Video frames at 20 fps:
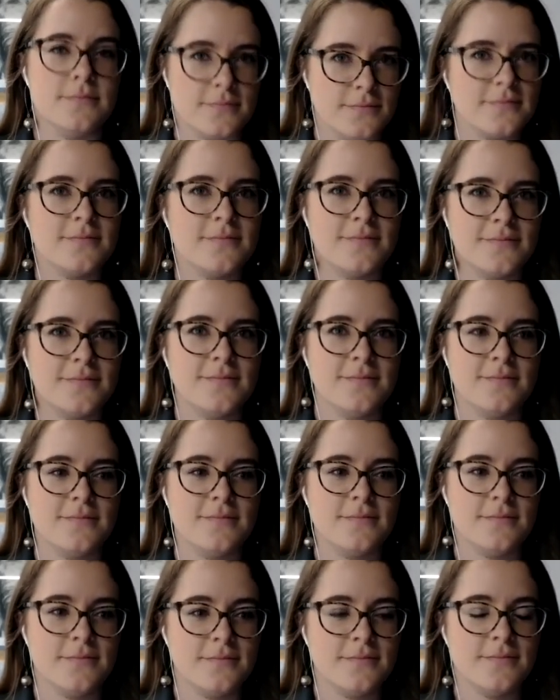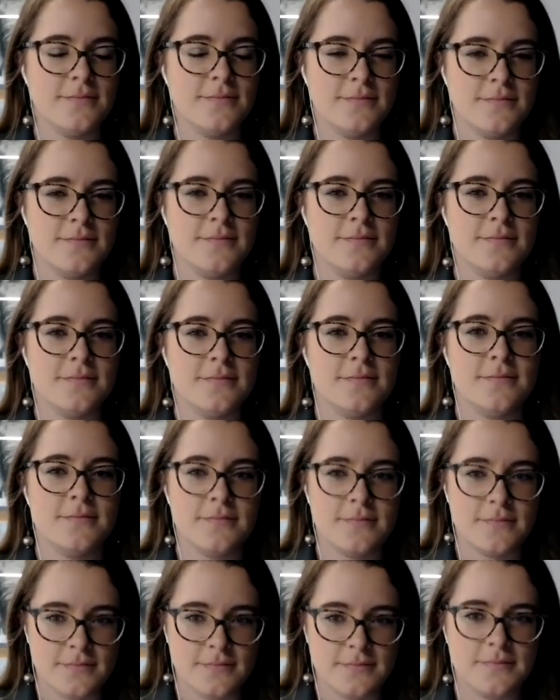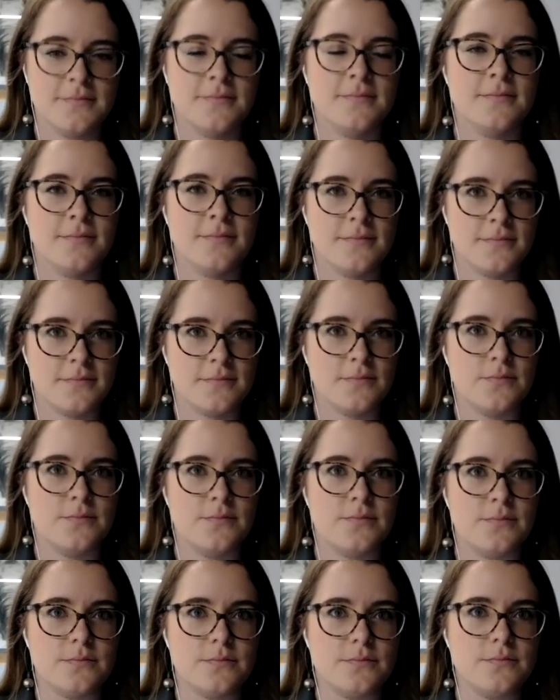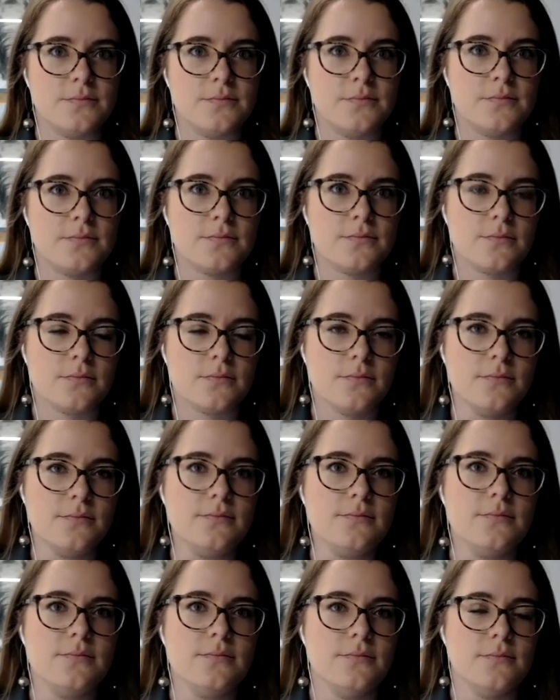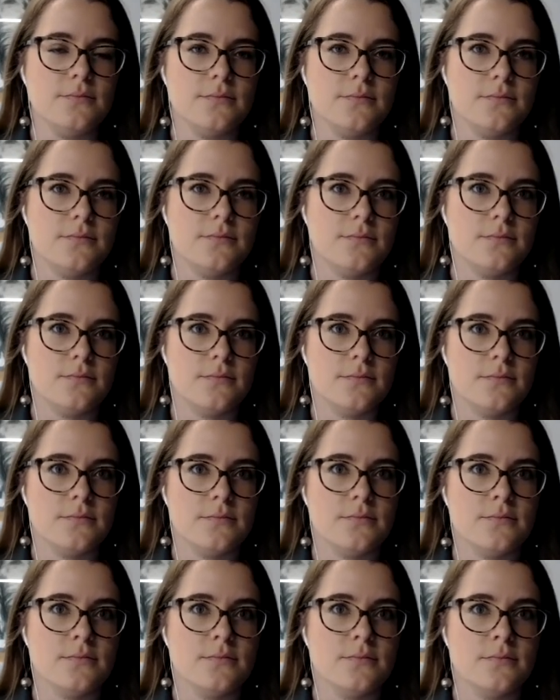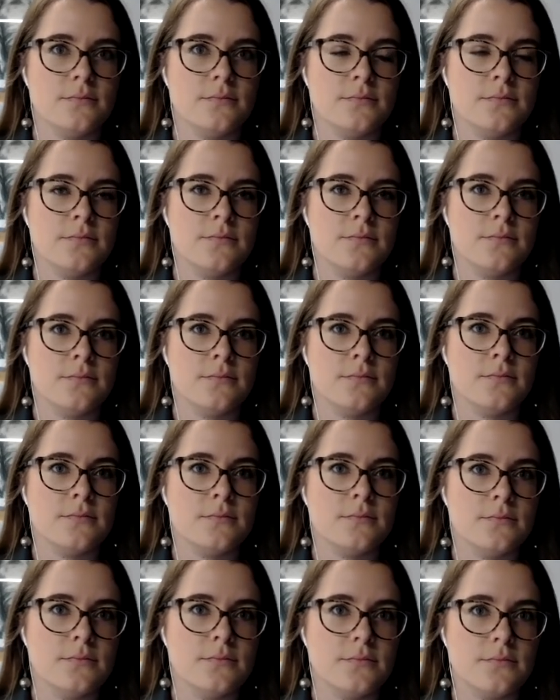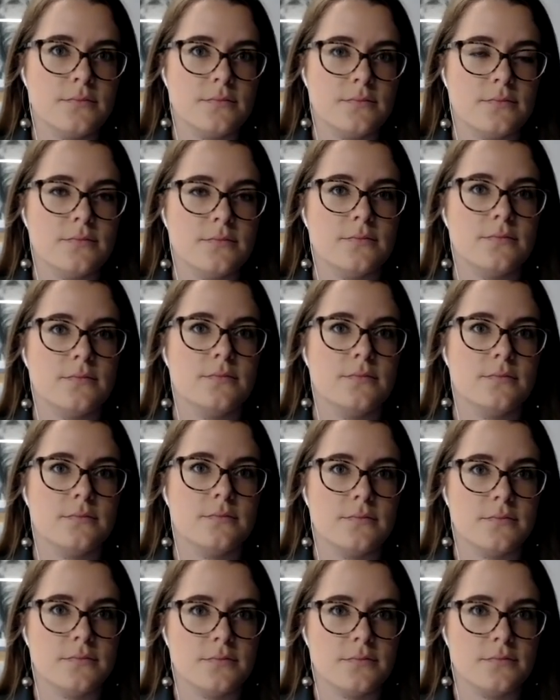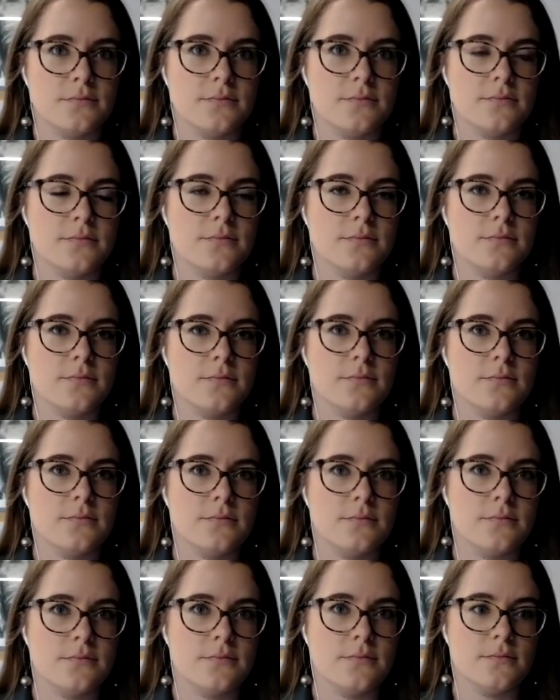The person shown says nothing.